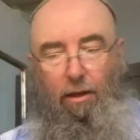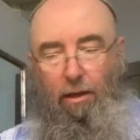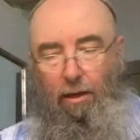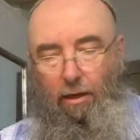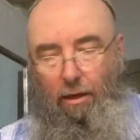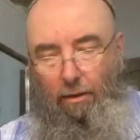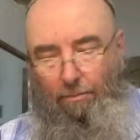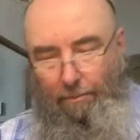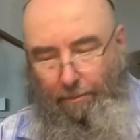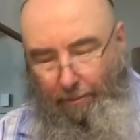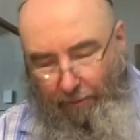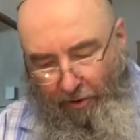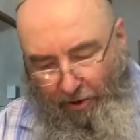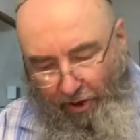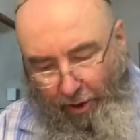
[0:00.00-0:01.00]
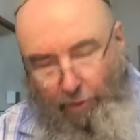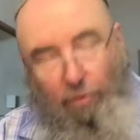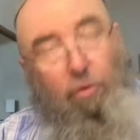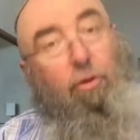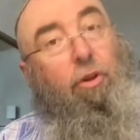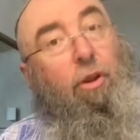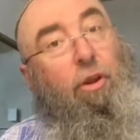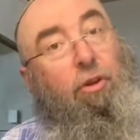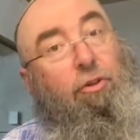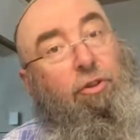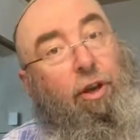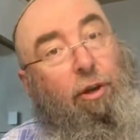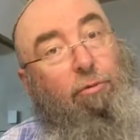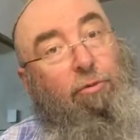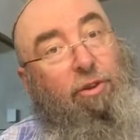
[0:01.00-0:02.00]
So
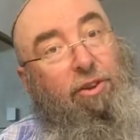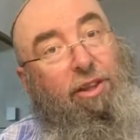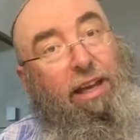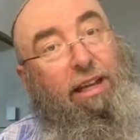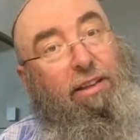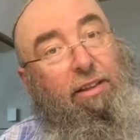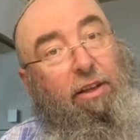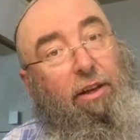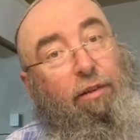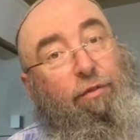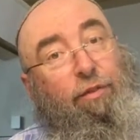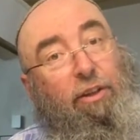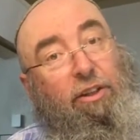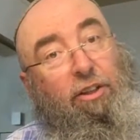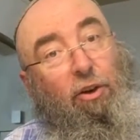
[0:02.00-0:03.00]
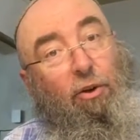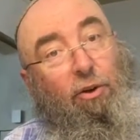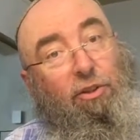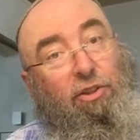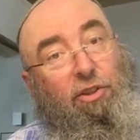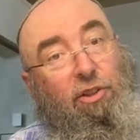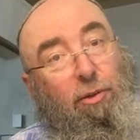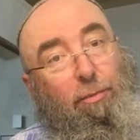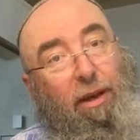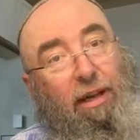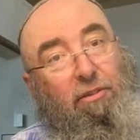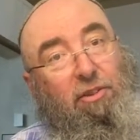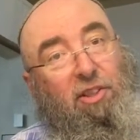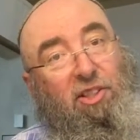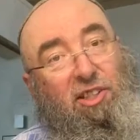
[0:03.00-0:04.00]
don't think that I forgot
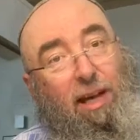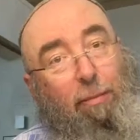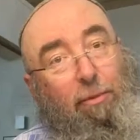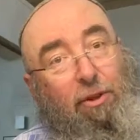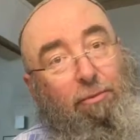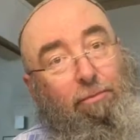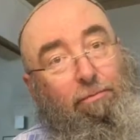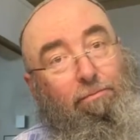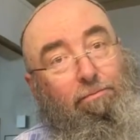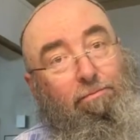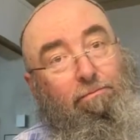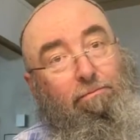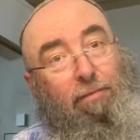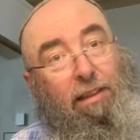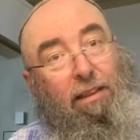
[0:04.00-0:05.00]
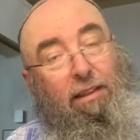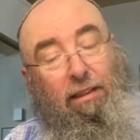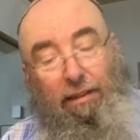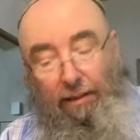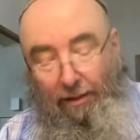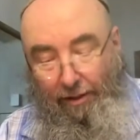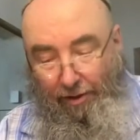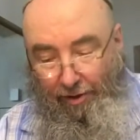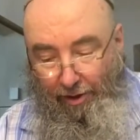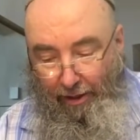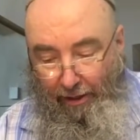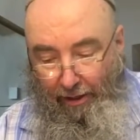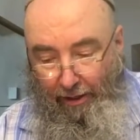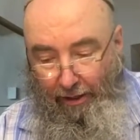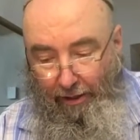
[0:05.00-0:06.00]
about the salmon.
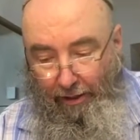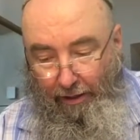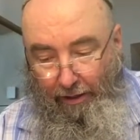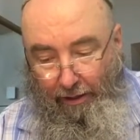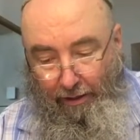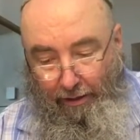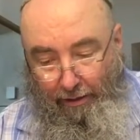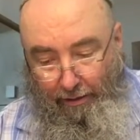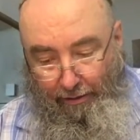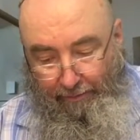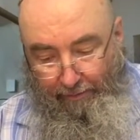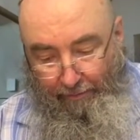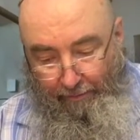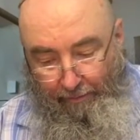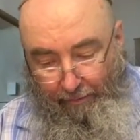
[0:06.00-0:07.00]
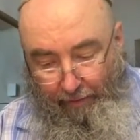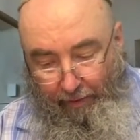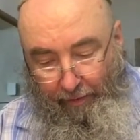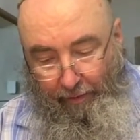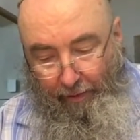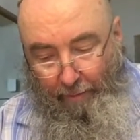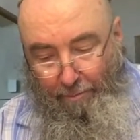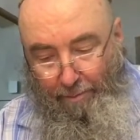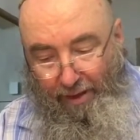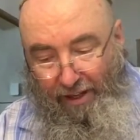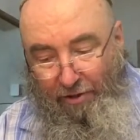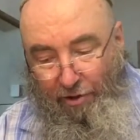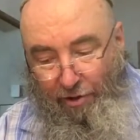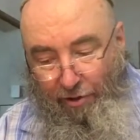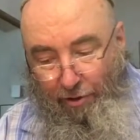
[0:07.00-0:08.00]
The
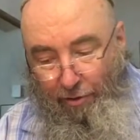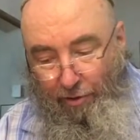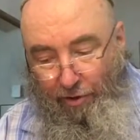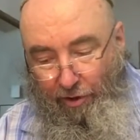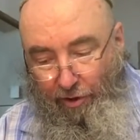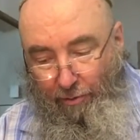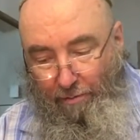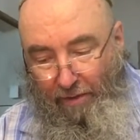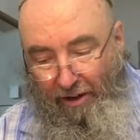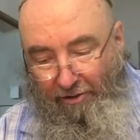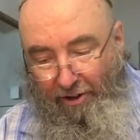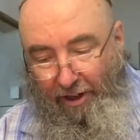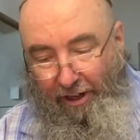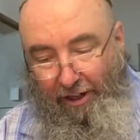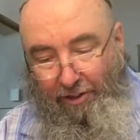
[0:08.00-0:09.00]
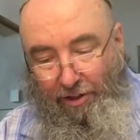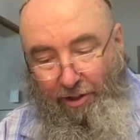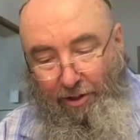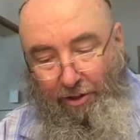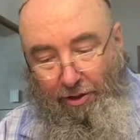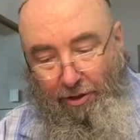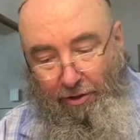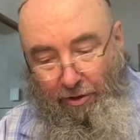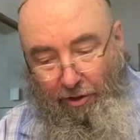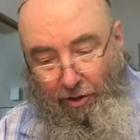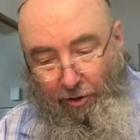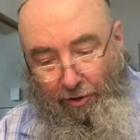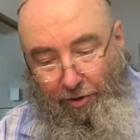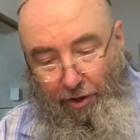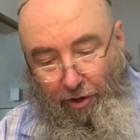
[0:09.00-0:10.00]
beetroot marinated
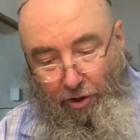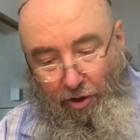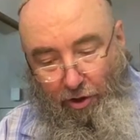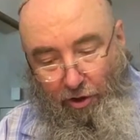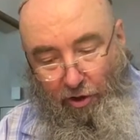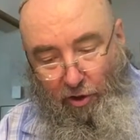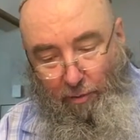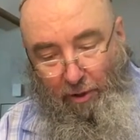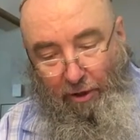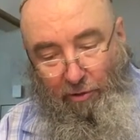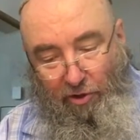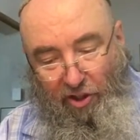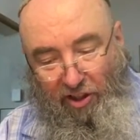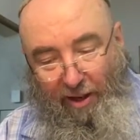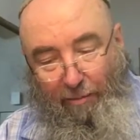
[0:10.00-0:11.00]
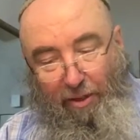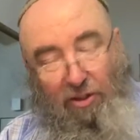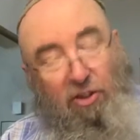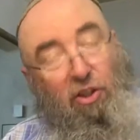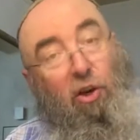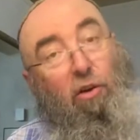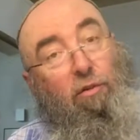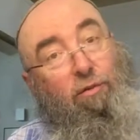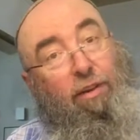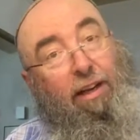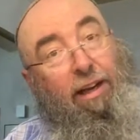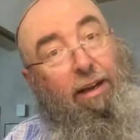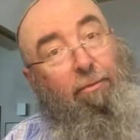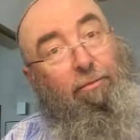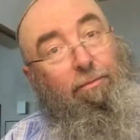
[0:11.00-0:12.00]
Scottish smoked salmon's our
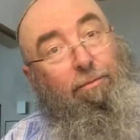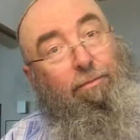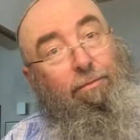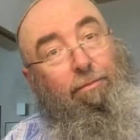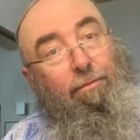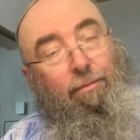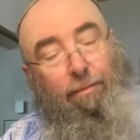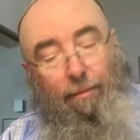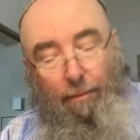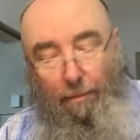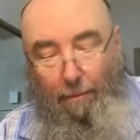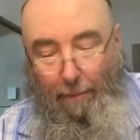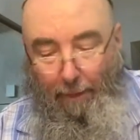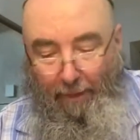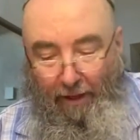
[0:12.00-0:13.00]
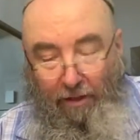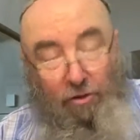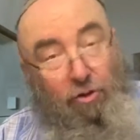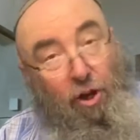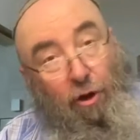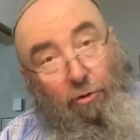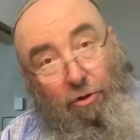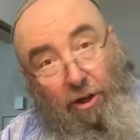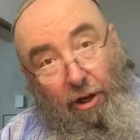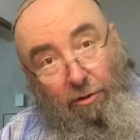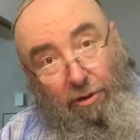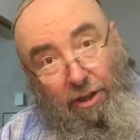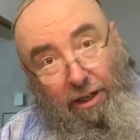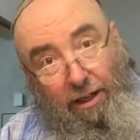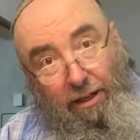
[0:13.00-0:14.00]
fillet. Don't go
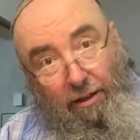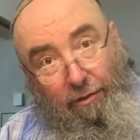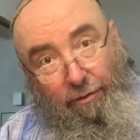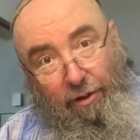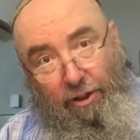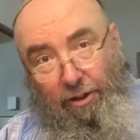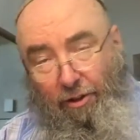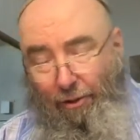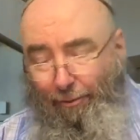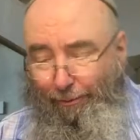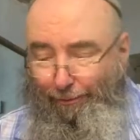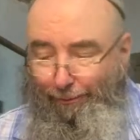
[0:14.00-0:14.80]
thinking I forgot.